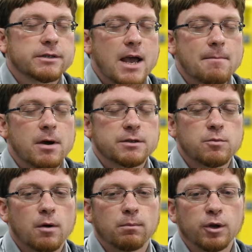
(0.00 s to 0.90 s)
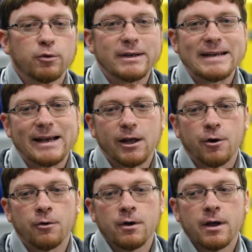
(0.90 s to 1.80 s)
that much more blue and
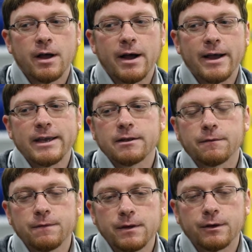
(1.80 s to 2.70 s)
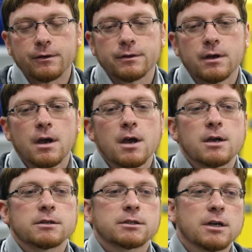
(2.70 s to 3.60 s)
yellow in the field.
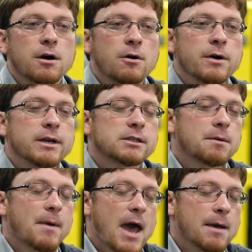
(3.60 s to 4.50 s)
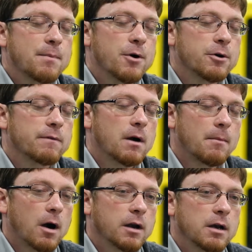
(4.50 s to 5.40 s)
So it's the backbone of our
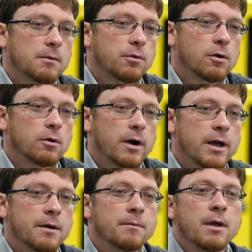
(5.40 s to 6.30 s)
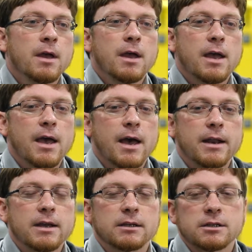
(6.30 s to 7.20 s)
marketing program,
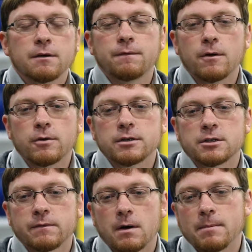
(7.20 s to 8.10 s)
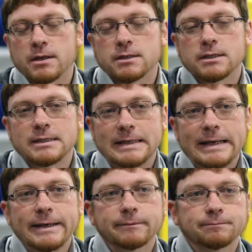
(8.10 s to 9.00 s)
and it's the focus of our business
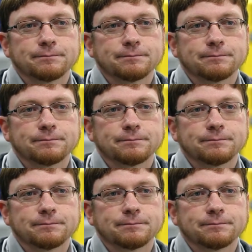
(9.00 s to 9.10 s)
today.